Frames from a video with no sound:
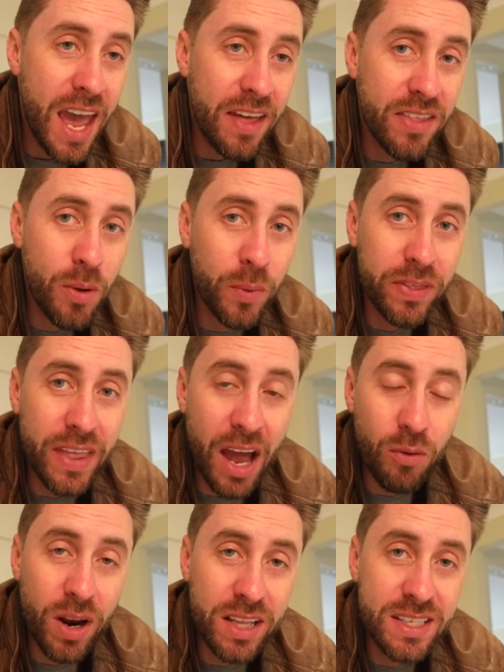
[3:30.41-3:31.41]
and then when
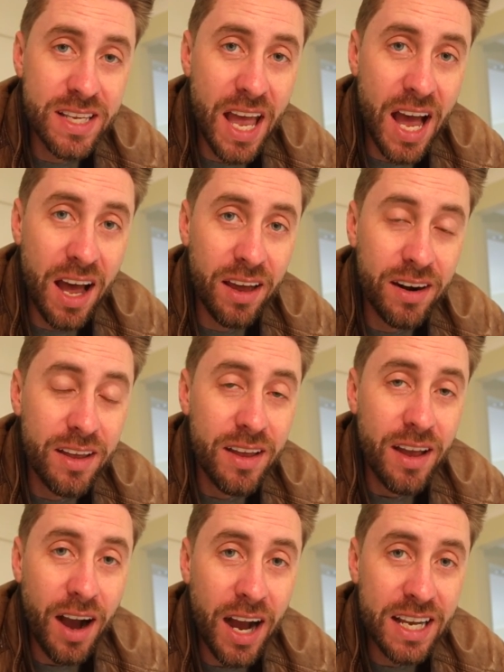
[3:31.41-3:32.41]
that runs out,
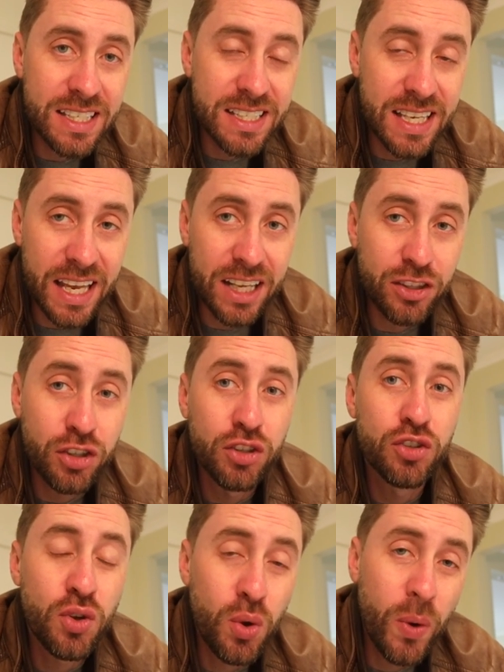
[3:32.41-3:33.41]
I set it to
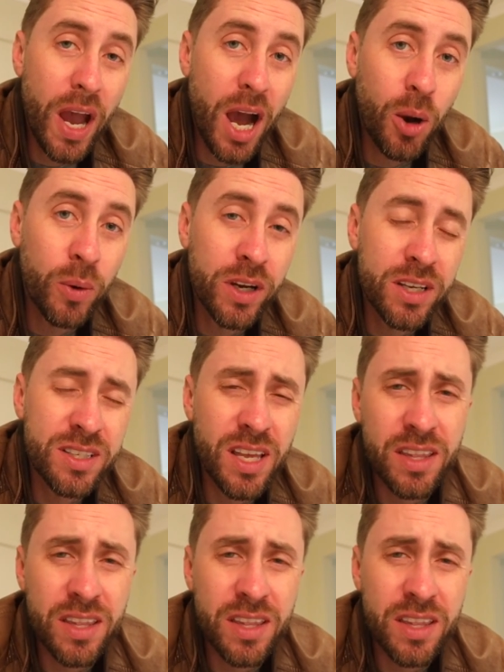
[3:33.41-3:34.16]
2 hours,